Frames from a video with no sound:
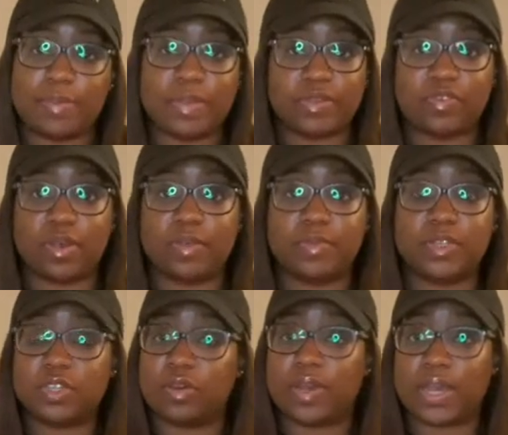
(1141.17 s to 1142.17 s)
me from
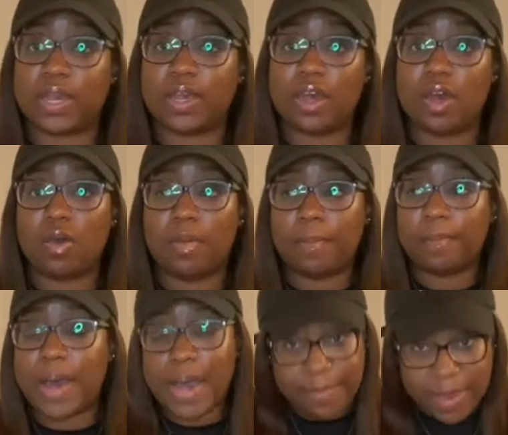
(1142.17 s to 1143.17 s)
doing
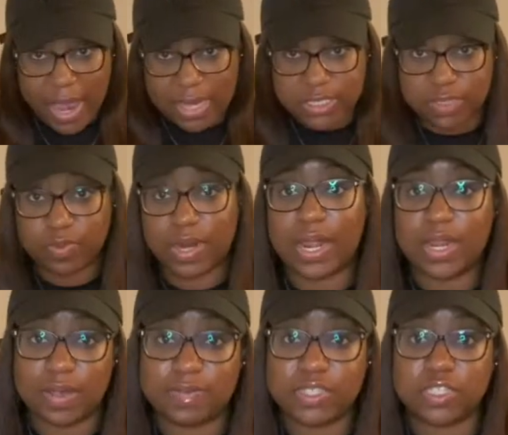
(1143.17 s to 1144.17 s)
my passion, what I
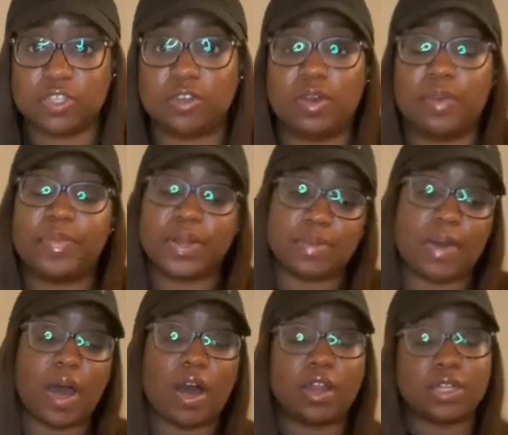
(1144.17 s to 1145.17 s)
love to do and putting my
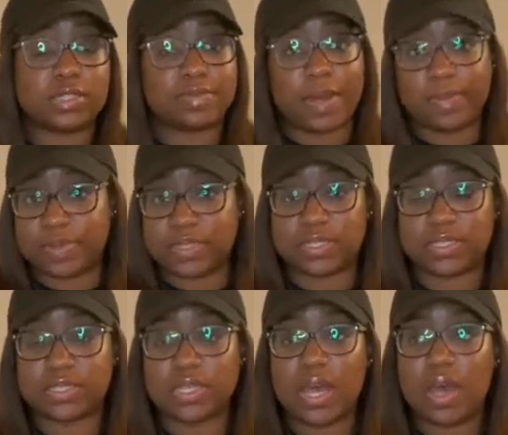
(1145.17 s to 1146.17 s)
all into my business.